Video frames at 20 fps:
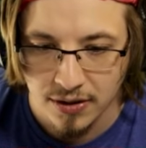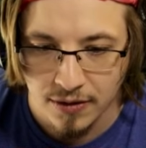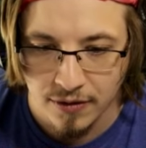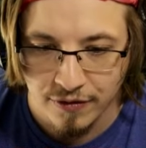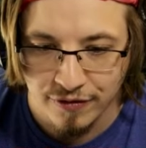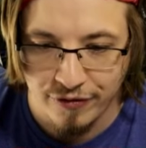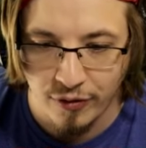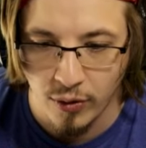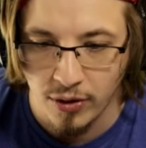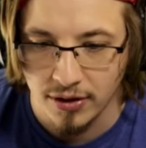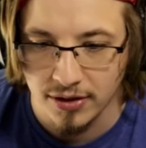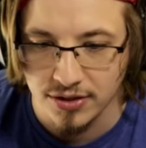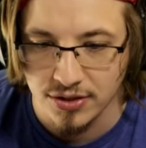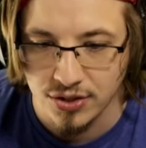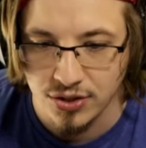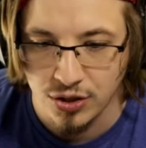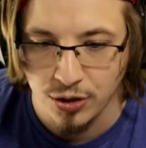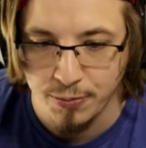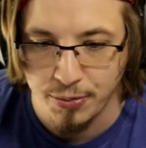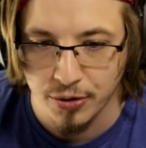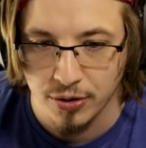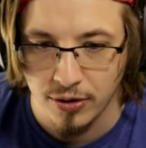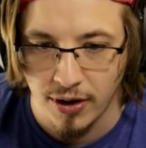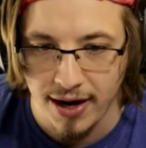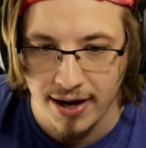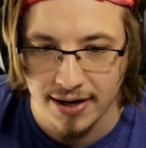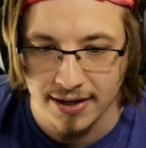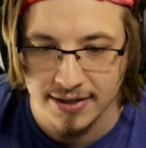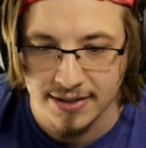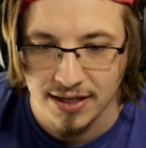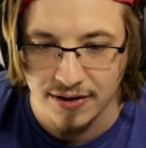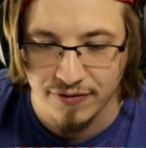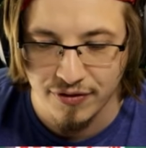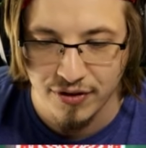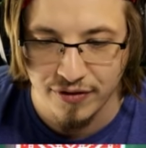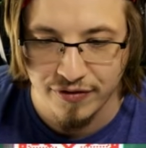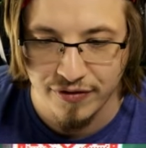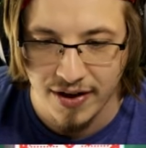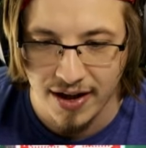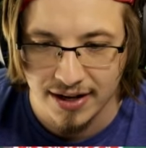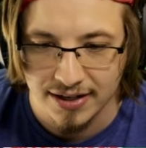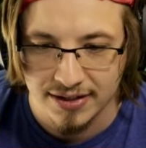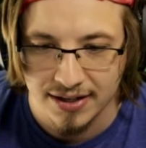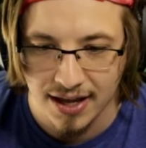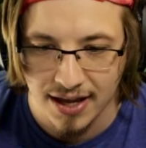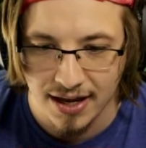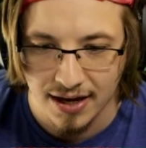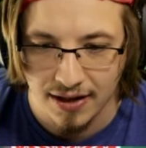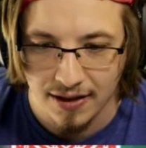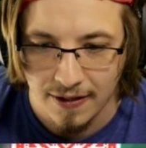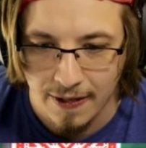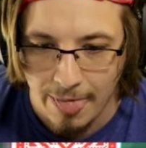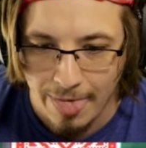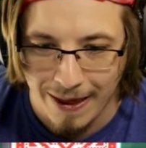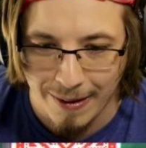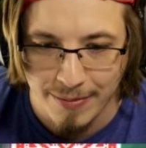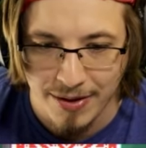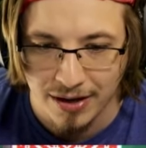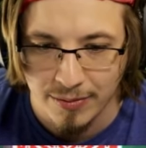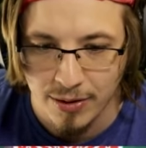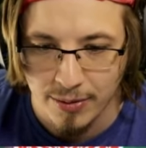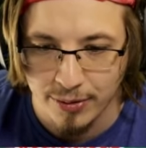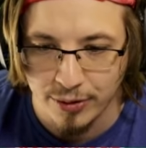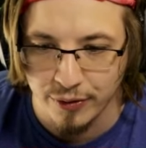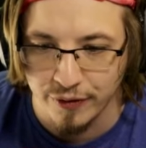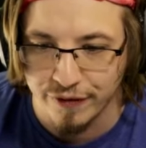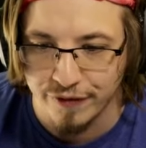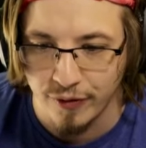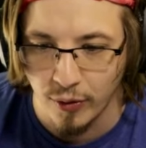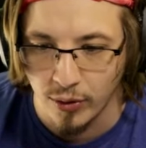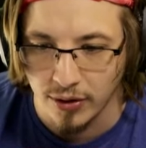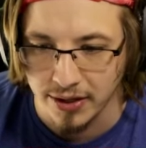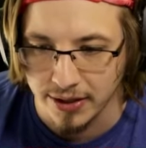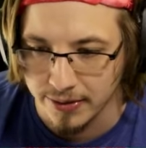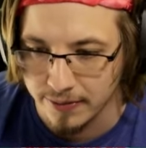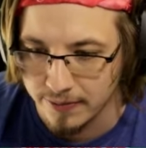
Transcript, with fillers: foil is super great, except for the fact that I'm not gonna be able to afford it,